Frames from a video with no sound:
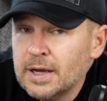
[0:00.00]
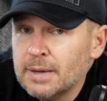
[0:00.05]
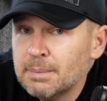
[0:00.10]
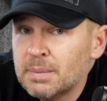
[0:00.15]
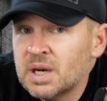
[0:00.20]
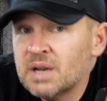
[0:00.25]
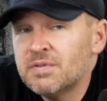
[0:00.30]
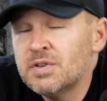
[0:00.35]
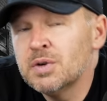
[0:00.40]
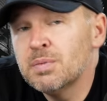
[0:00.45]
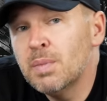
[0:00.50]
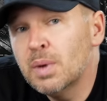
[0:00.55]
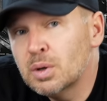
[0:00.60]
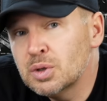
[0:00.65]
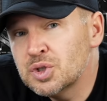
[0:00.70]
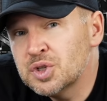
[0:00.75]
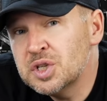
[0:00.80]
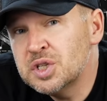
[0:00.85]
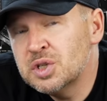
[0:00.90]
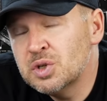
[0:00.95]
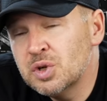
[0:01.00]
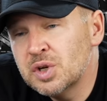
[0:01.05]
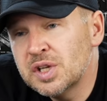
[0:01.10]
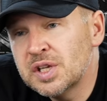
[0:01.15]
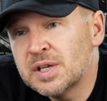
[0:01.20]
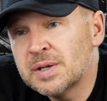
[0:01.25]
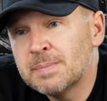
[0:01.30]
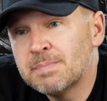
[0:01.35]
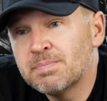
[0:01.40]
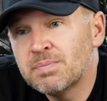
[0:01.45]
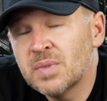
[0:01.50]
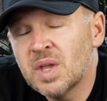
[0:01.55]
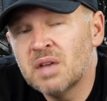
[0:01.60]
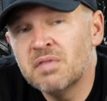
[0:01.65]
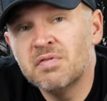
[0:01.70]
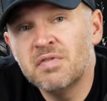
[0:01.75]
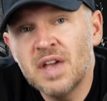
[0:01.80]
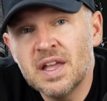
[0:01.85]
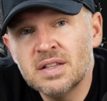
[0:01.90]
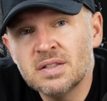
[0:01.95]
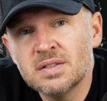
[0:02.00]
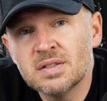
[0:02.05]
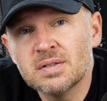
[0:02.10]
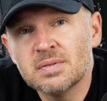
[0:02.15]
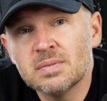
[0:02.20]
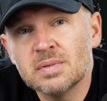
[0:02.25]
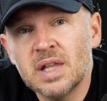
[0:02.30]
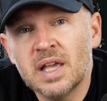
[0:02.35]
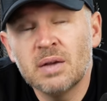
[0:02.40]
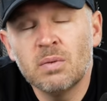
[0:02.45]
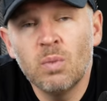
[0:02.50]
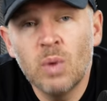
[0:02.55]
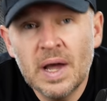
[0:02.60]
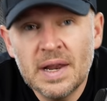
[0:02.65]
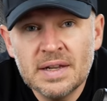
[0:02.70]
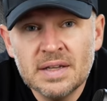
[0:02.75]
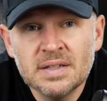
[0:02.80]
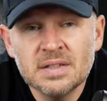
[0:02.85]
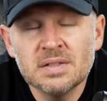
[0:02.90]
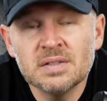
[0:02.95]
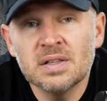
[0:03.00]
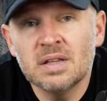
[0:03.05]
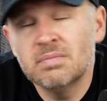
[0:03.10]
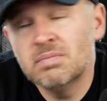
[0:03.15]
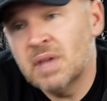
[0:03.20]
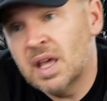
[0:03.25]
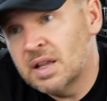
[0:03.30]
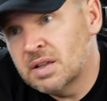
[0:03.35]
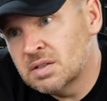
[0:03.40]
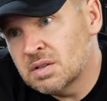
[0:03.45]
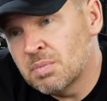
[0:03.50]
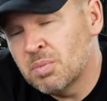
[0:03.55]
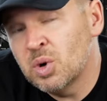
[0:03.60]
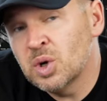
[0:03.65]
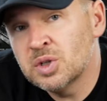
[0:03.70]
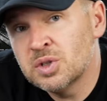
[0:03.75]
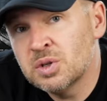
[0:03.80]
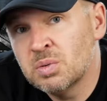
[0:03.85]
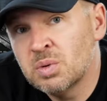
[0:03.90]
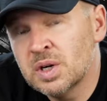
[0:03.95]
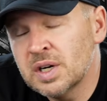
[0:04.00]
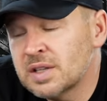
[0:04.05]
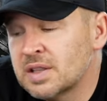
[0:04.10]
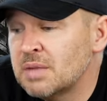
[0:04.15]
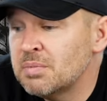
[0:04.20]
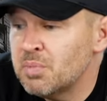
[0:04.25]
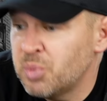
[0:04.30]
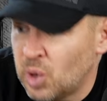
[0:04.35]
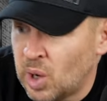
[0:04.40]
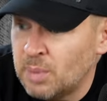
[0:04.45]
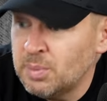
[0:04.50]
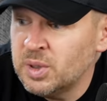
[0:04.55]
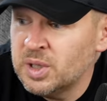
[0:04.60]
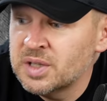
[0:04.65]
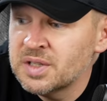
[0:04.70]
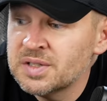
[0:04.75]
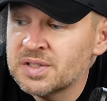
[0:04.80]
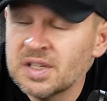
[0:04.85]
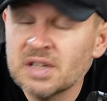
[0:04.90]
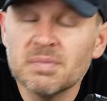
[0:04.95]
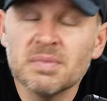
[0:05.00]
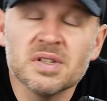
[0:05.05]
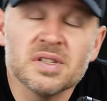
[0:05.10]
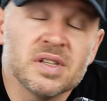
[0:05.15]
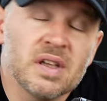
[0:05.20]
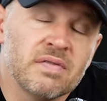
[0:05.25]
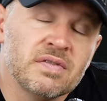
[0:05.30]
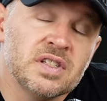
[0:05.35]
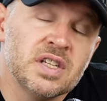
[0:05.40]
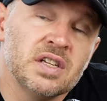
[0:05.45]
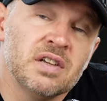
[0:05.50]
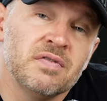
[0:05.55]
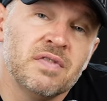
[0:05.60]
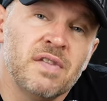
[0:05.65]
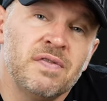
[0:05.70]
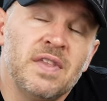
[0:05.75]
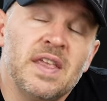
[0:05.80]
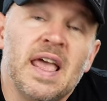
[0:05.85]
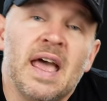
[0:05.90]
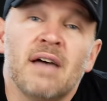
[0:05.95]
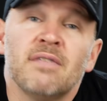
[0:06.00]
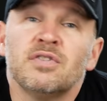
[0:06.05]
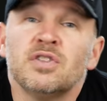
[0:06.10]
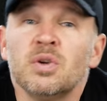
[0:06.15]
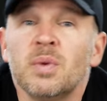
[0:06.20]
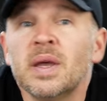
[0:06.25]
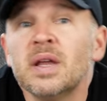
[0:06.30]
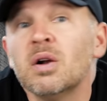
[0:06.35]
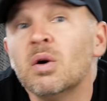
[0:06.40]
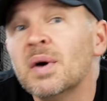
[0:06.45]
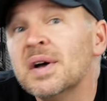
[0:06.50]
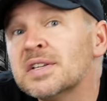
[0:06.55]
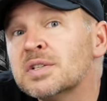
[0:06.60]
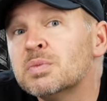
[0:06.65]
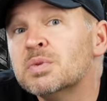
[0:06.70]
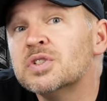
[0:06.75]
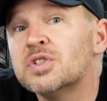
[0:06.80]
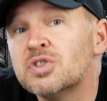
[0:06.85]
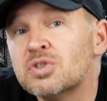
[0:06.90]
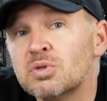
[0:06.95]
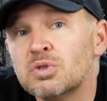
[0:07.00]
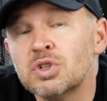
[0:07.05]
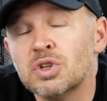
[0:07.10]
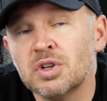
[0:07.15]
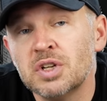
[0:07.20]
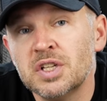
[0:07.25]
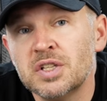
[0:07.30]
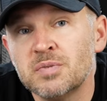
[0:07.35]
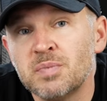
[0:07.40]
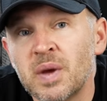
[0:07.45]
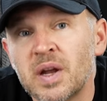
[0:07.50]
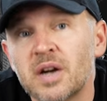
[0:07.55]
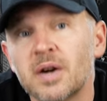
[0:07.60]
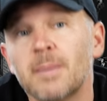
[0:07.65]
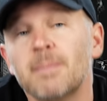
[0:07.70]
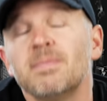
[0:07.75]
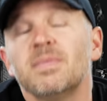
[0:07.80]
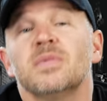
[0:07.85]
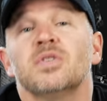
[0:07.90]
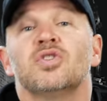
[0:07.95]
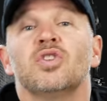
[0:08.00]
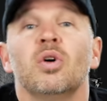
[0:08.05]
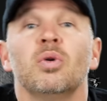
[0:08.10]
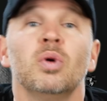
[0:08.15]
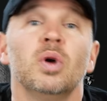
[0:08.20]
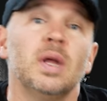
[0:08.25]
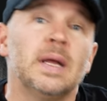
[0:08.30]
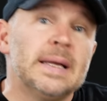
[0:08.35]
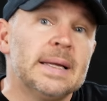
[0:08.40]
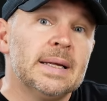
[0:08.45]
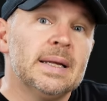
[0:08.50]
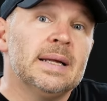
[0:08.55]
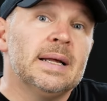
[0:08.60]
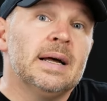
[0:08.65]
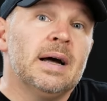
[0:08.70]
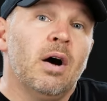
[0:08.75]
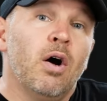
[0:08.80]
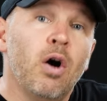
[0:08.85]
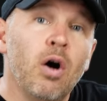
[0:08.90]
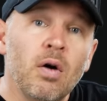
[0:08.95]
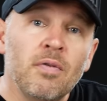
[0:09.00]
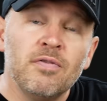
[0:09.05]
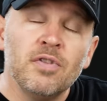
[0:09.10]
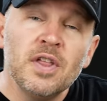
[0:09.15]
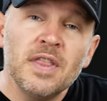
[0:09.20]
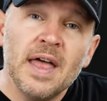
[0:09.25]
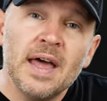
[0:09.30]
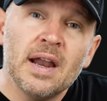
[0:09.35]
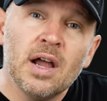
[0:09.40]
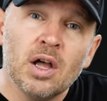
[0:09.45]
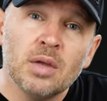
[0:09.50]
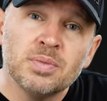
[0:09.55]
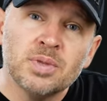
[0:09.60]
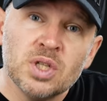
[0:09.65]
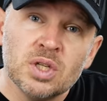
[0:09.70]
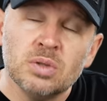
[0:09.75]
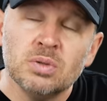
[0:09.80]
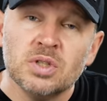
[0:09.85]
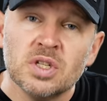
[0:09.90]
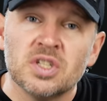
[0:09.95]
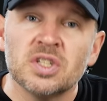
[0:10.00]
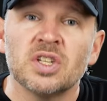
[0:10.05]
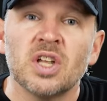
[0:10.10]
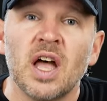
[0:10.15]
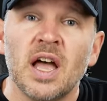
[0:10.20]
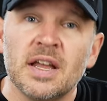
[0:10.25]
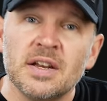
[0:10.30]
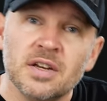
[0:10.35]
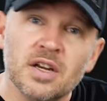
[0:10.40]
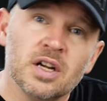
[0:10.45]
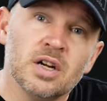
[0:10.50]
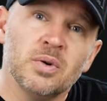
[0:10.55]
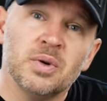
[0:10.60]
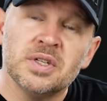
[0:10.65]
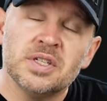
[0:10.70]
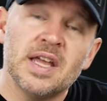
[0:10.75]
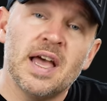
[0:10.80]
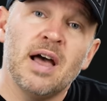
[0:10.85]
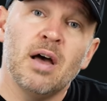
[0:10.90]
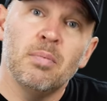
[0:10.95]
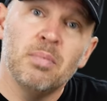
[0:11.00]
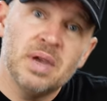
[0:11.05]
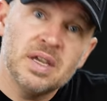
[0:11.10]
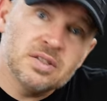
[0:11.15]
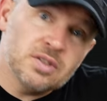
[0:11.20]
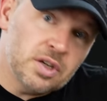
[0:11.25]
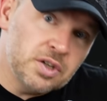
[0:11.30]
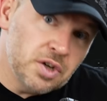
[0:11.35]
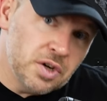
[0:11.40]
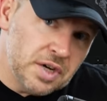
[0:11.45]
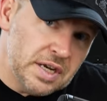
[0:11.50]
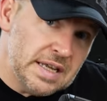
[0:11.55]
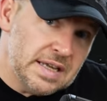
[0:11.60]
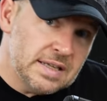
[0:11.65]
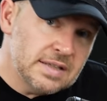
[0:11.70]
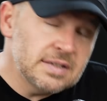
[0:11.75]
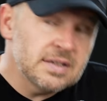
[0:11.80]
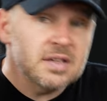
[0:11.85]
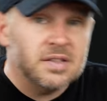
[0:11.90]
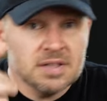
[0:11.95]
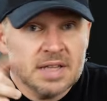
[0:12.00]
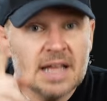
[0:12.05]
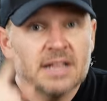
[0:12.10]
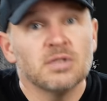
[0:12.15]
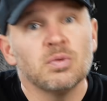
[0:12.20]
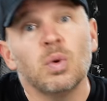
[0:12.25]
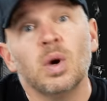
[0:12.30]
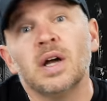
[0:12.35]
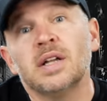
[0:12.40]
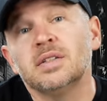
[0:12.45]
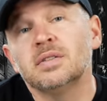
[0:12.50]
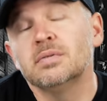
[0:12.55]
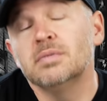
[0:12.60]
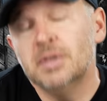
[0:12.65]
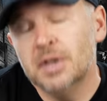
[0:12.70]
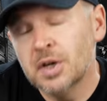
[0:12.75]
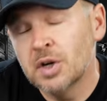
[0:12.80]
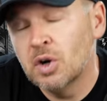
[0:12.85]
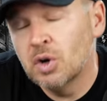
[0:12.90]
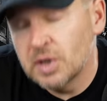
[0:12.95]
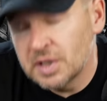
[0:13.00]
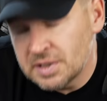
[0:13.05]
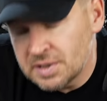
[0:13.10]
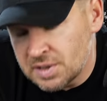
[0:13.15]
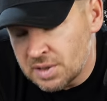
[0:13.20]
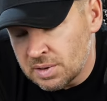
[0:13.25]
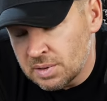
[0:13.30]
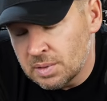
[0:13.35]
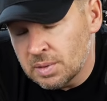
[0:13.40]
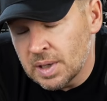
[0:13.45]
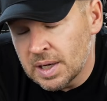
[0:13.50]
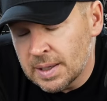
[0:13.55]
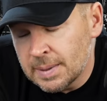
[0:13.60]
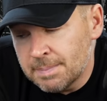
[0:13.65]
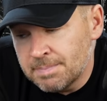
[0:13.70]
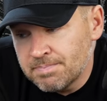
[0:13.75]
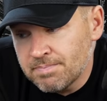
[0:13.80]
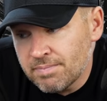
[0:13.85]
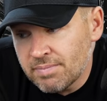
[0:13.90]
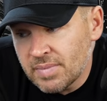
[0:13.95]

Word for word: But if you're mostly doing events like weddings and, and some portrait work, then probably the Sigma 17 to 50 F28OS would suit your needs better. So hopefully that helps you decide, narrow it down based on your needs, because that's what you're going to, um,